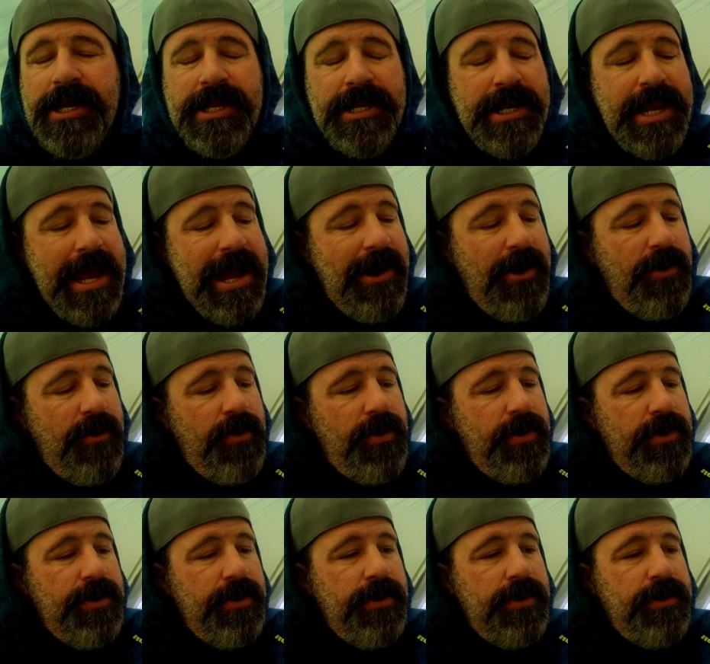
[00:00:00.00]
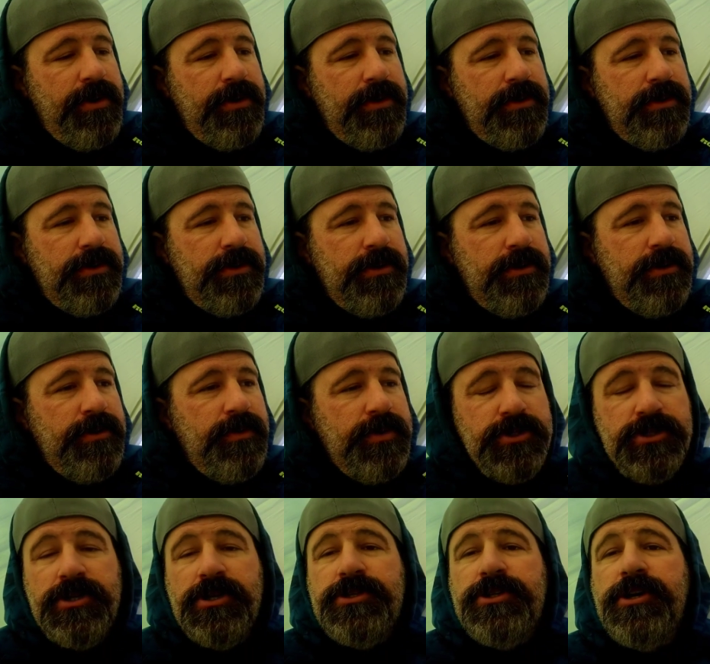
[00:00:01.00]
Now, we
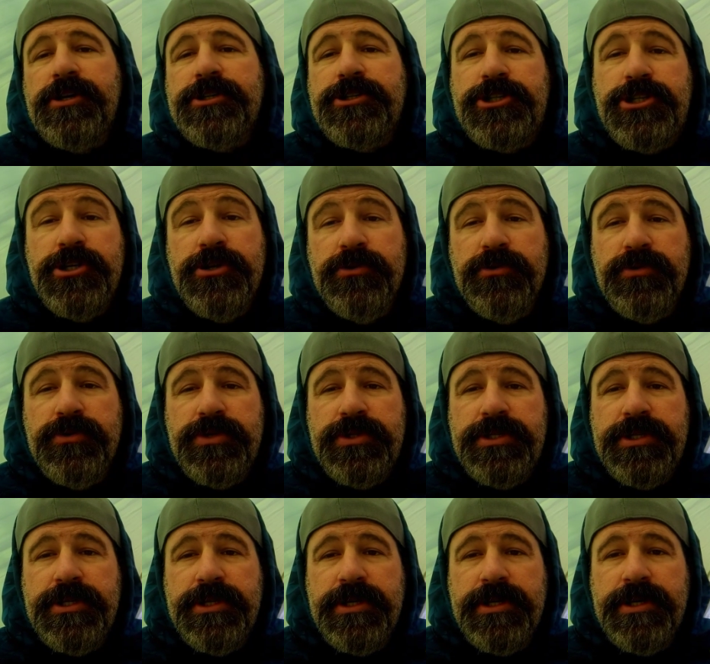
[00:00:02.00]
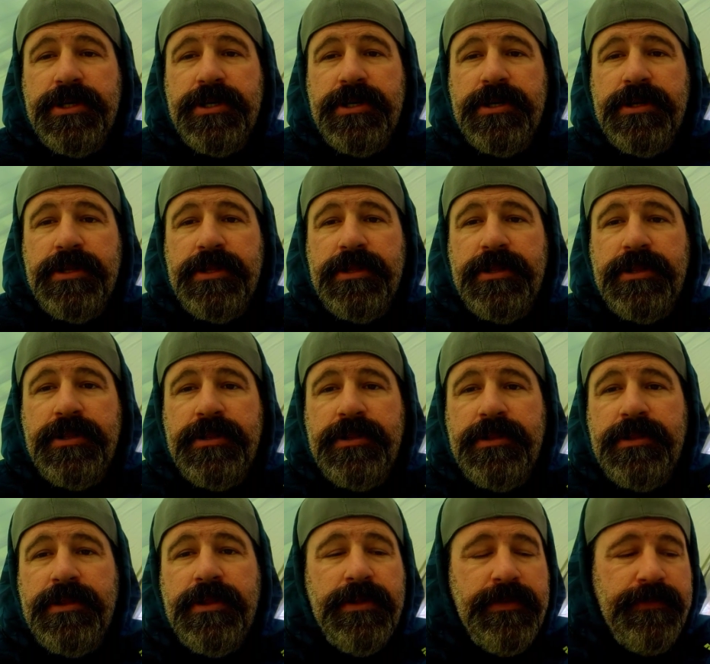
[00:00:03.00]
start talking shoes.
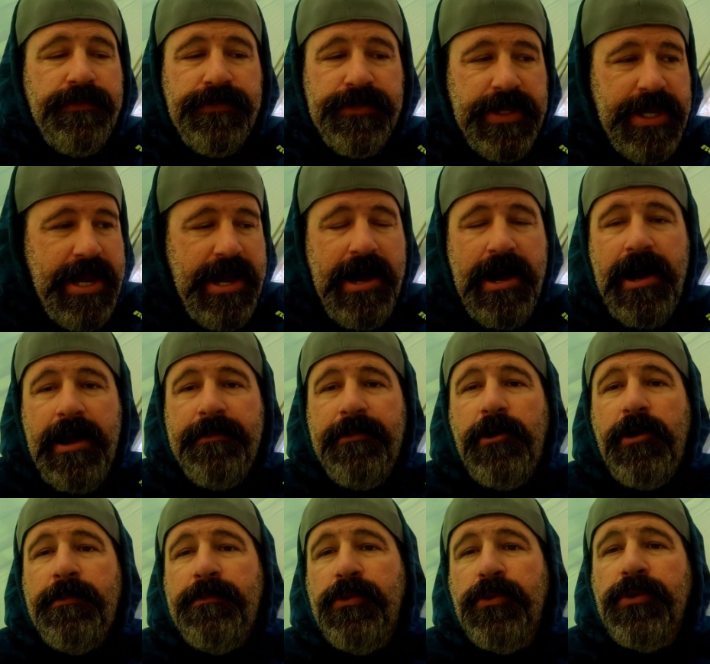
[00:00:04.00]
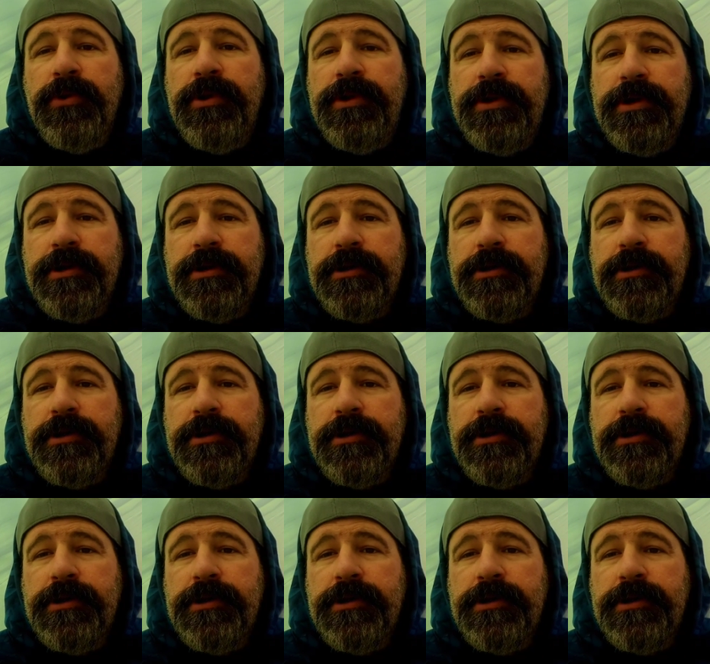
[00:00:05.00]
Yeah, I'm on board.